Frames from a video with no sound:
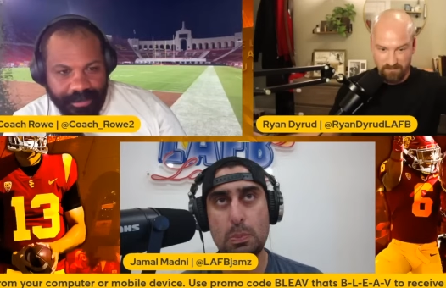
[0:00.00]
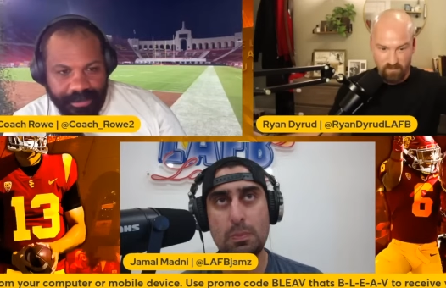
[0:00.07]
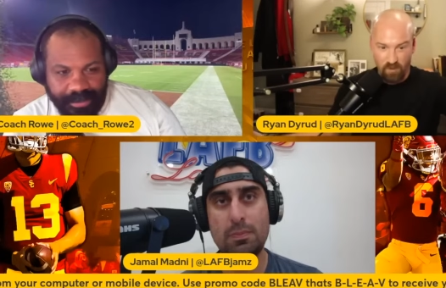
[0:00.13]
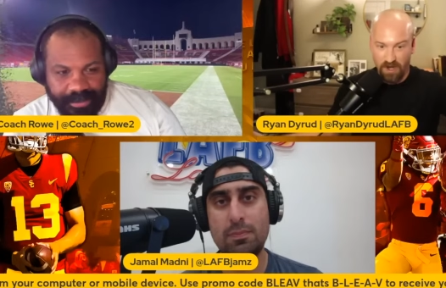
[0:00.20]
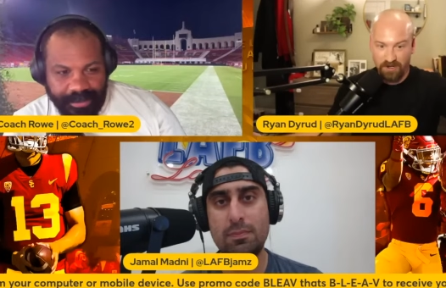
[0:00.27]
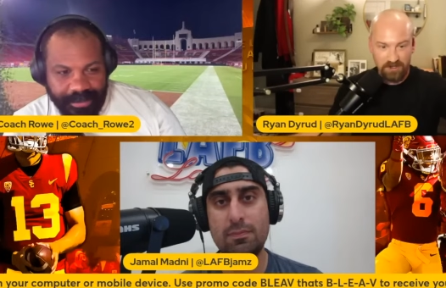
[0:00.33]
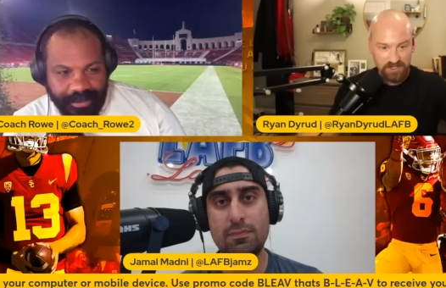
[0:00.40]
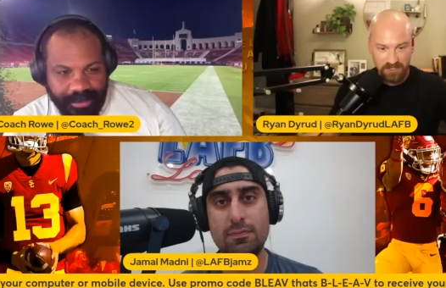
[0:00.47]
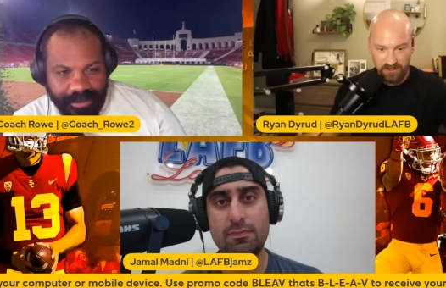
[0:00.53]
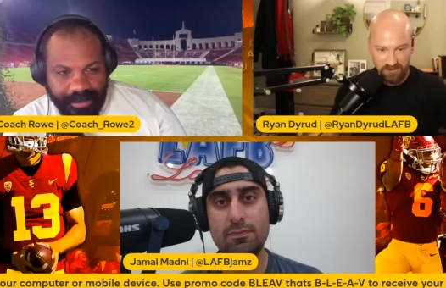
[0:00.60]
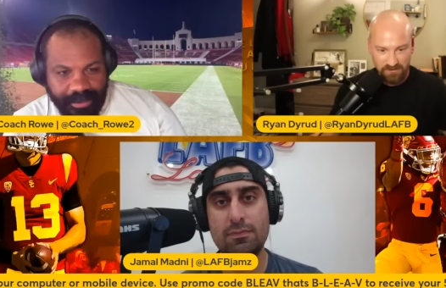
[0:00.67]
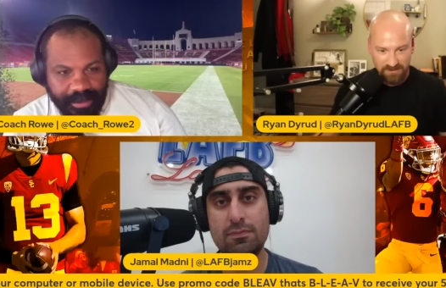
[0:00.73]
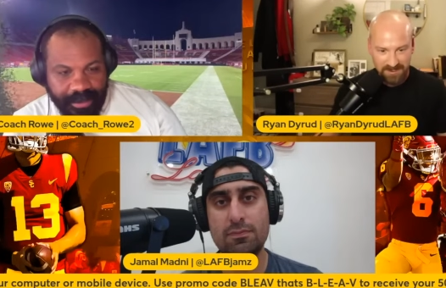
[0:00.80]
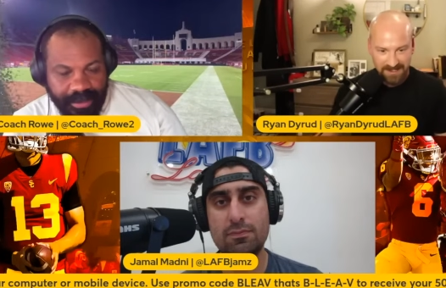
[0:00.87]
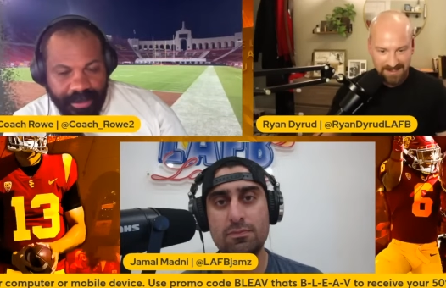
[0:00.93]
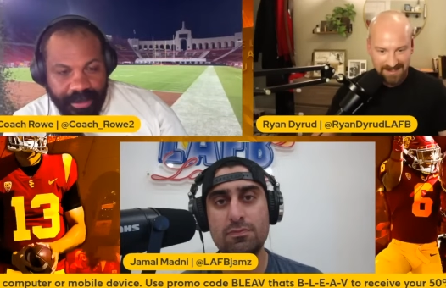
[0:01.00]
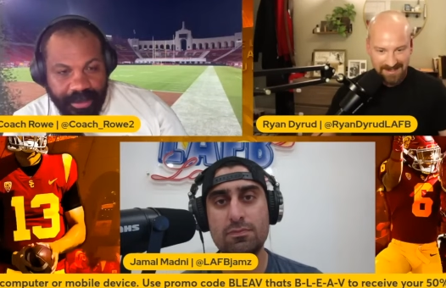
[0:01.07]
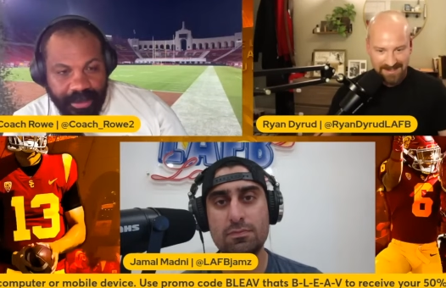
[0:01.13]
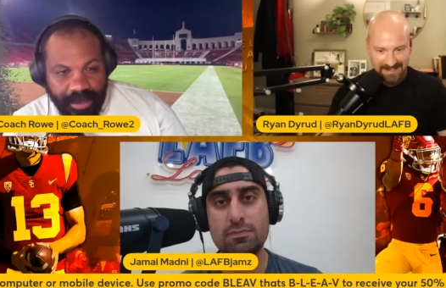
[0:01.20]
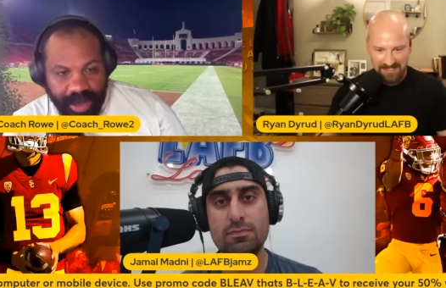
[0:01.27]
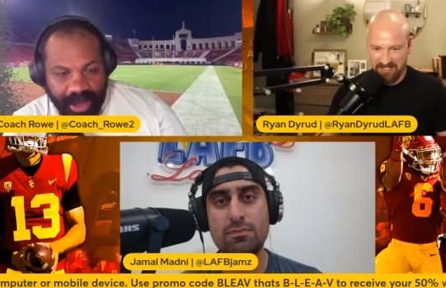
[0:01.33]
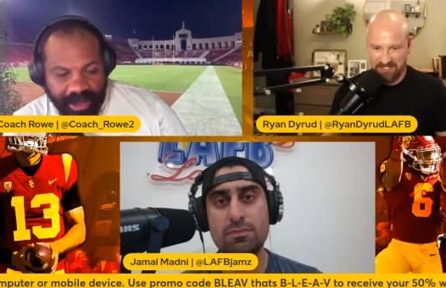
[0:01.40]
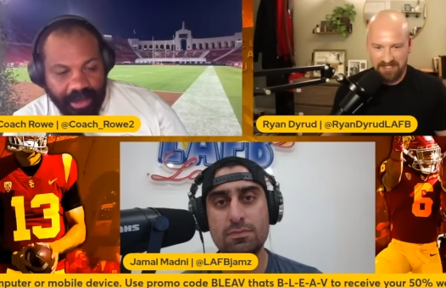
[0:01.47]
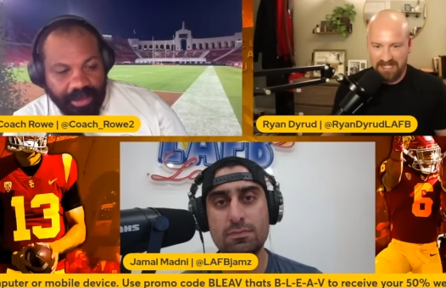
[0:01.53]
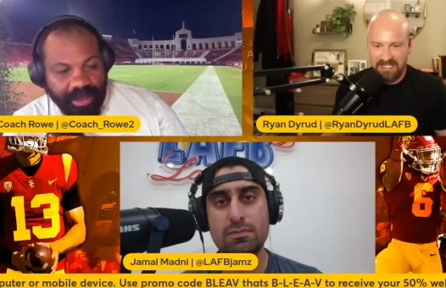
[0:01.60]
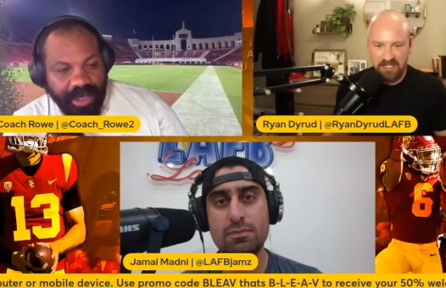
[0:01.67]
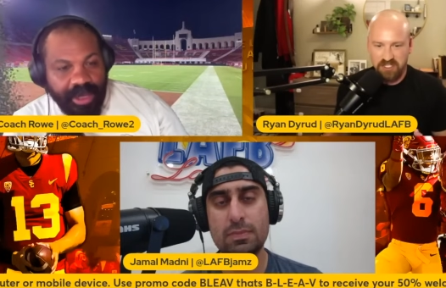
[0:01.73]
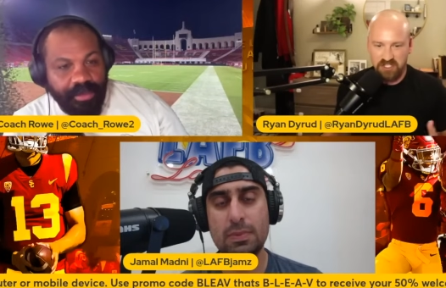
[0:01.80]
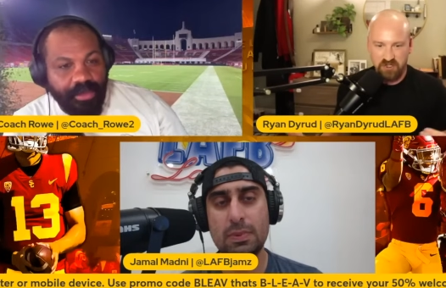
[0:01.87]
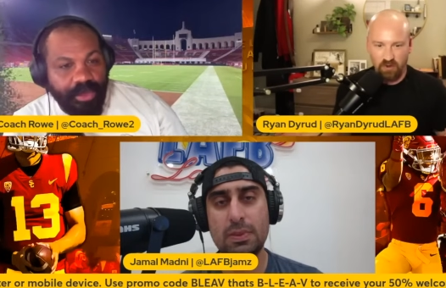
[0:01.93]
Speaker 1: one or two. It's just like
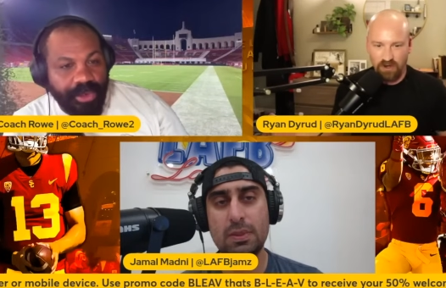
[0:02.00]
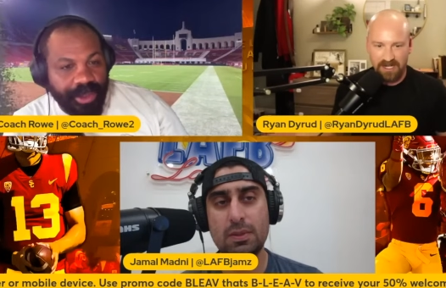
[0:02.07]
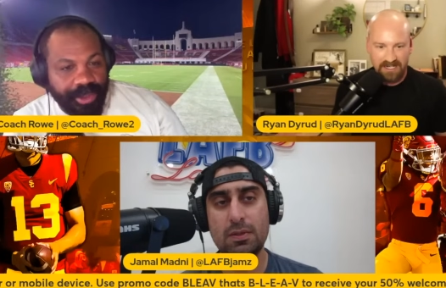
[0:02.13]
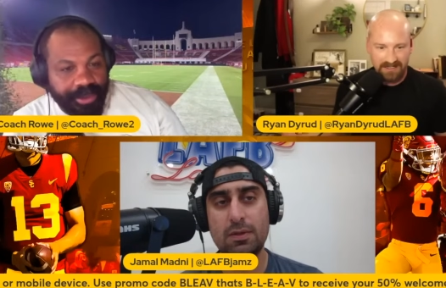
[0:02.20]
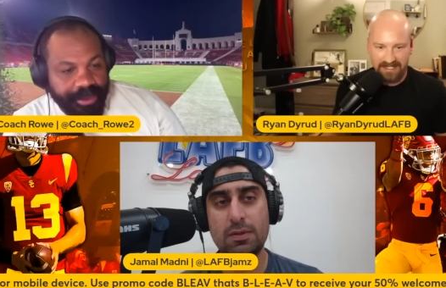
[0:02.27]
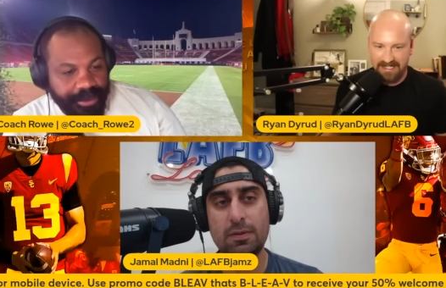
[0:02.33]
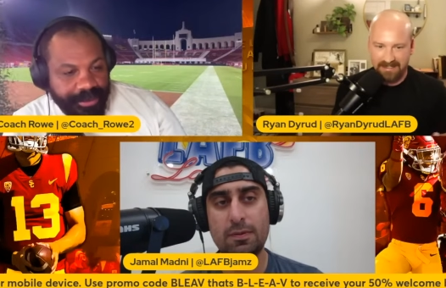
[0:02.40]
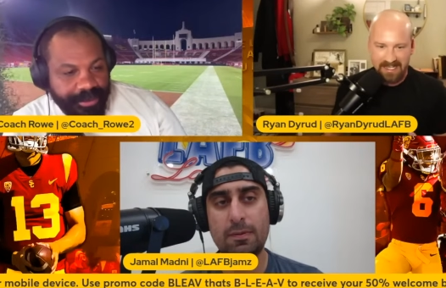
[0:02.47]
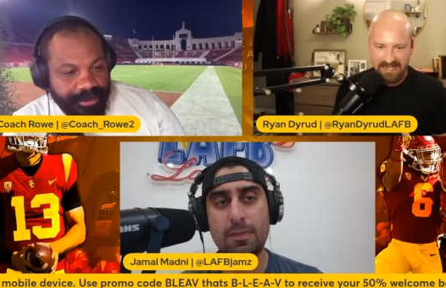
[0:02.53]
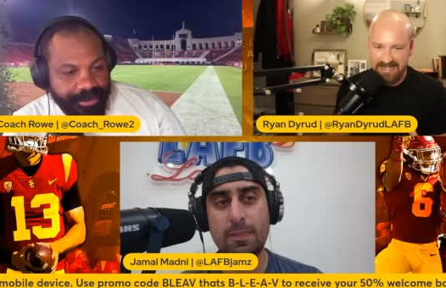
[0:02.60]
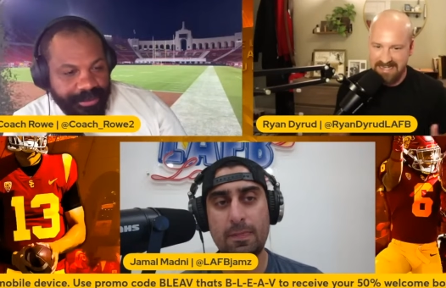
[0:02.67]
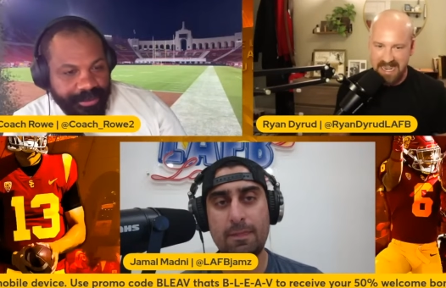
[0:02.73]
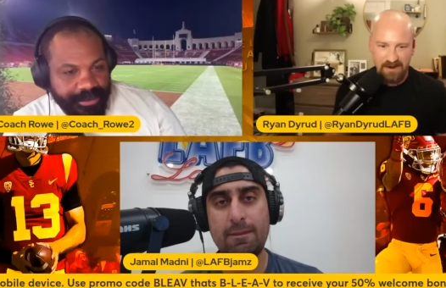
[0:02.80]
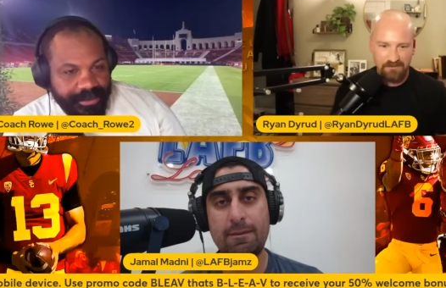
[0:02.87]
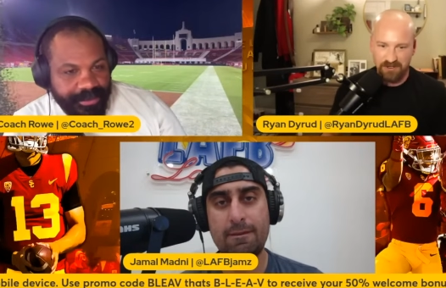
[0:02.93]
historically they never